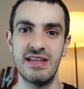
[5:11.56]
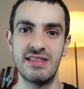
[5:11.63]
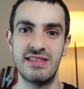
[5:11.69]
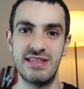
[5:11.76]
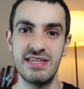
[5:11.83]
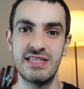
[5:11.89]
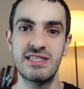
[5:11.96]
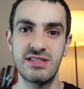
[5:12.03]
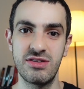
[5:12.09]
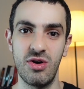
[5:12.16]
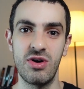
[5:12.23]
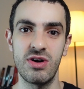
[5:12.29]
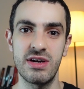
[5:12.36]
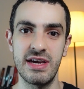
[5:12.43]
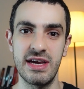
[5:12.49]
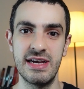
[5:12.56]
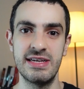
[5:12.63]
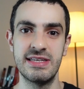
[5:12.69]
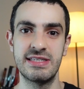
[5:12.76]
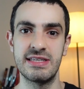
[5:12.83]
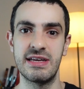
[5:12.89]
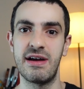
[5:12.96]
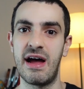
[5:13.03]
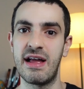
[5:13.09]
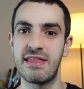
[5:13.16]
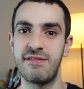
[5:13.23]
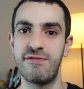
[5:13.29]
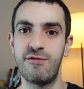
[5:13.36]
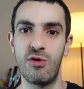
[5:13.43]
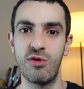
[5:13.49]
this stock is at
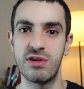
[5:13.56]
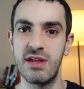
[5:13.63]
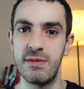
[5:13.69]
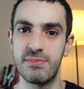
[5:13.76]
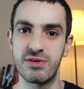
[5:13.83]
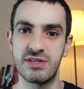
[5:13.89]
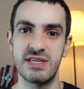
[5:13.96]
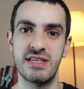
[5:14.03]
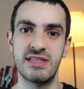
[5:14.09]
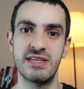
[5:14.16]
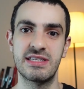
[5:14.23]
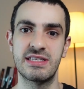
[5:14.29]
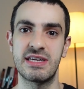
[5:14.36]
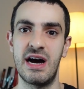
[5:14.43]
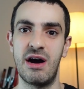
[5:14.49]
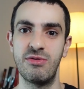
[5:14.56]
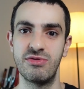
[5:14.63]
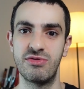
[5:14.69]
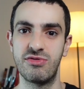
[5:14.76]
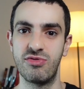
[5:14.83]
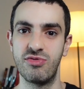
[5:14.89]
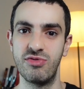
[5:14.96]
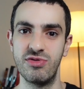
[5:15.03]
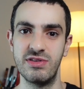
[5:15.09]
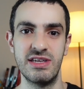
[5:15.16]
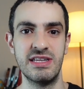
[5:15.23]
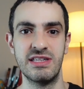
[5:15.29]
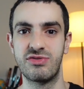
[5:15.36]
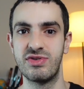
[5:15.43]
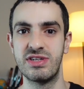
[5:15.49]
40% discount to
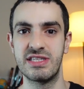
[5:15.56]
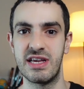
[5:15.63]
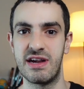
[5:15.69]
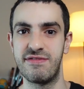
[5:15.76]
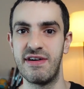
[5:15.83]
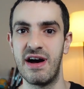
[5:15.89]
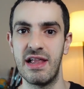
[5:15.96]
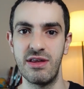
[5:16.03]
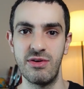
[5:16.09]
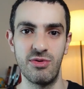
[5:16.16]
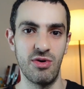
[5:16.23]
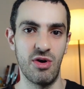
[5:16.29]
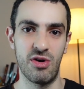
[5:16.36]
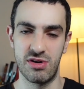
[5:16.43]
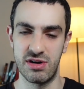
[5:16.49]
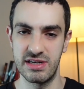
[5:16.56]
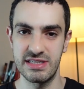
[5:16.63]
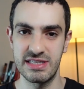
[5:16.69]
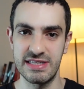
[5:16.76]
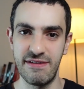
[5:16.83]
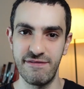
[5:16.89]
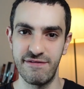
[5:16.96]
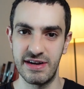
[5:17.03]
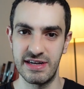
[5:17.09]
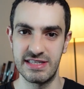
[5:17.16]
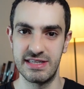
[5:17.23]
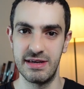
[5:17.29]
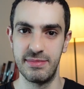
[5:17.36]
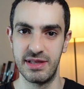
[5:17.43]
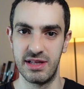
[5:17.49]
intrinsic value or something
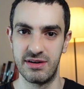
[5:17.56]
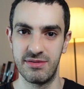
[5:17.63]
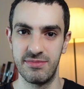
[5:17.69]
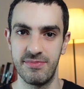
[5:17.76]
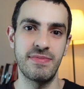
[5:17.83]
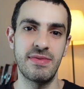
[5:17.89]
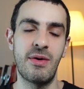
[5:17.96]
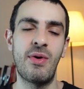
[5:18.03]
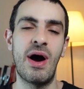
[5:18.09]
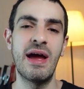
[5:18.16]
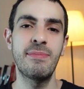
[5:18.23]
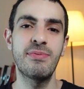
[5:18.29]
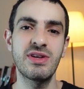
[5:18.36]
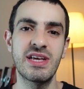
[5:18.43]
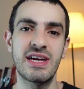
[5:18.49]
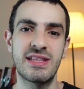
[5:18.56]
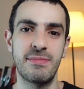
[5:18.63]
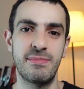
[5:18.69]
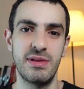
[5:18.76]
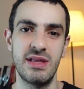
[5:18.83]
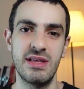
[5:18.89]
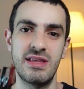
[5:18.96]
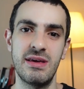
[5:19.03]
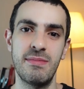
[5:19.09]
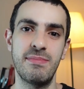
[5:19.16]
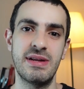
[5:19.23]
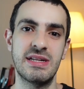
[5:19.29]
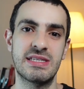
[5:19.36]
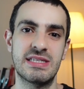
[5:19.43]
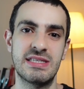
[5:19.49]
similar. Now, high predictability
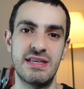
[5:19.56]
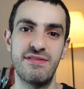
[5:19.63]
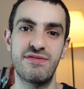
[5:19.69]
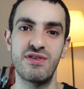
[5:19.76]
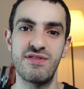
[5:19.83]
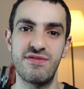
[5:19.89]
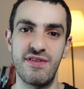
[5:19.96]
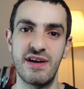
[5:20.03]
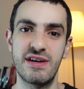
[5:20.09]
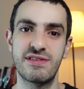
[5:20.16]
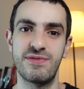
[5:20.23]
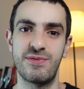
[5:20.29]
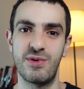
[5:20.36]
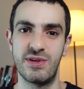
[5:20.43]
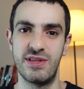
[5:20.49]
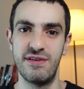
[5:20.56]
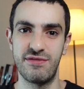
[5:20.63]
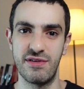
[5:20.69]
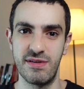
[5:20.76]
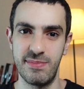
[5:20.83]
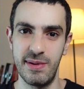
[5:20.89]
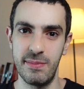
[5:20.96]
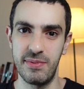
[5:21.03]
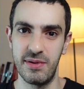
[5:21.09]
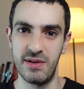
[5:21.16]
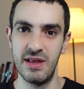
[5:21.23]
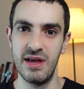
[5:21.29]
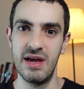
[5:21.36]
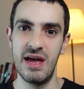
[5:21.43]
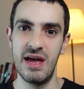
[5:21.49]
means different things for different people.